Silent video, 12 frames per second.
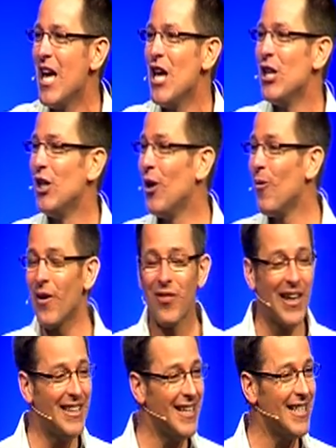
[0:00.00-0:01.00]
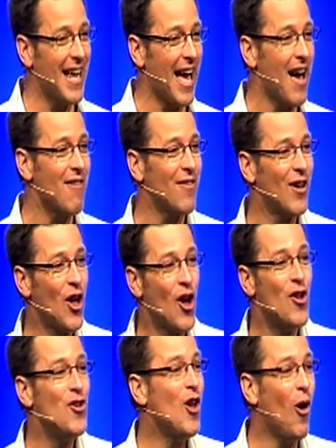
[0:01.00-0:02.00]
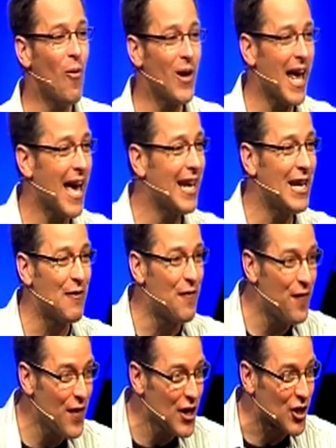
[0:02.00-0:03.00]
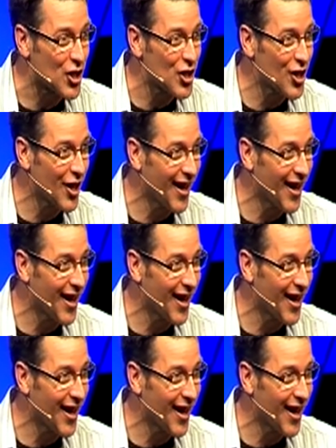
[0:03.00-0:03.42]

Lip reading: You know what they didn't have? No one had any fish.